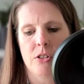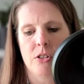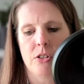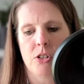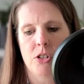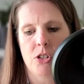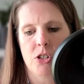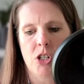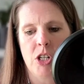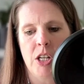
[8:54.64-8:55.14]

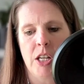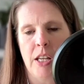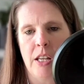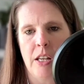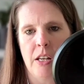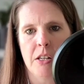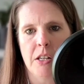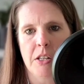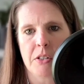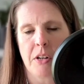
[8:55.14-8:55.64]
she
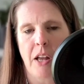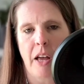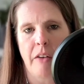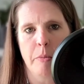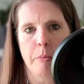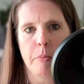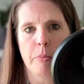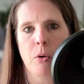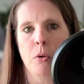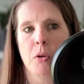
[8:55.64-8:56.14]
doesn't have
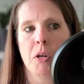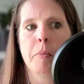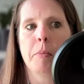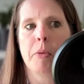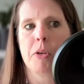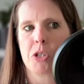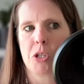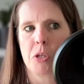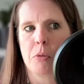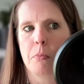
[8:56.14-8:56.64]
a program
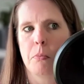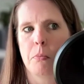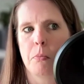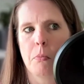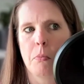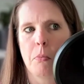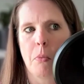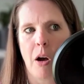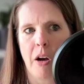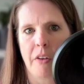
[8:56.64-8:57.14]
that she
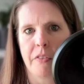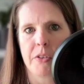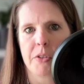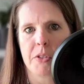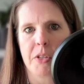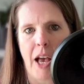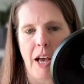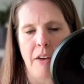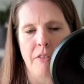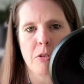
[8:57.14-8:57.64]

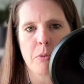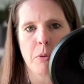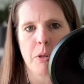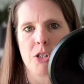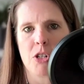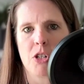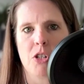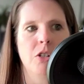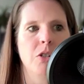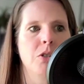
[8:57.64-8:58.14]
offers
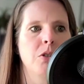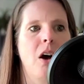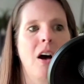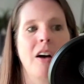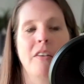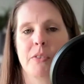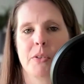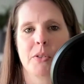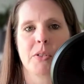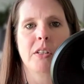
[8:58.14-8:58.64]
afterwards. She just
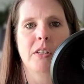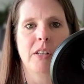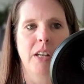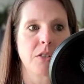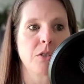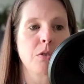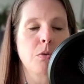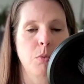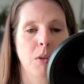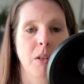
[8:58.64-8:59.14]
offers the
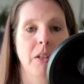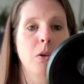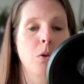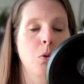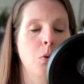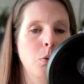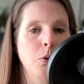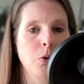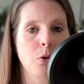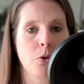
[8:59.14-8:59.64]
next really cool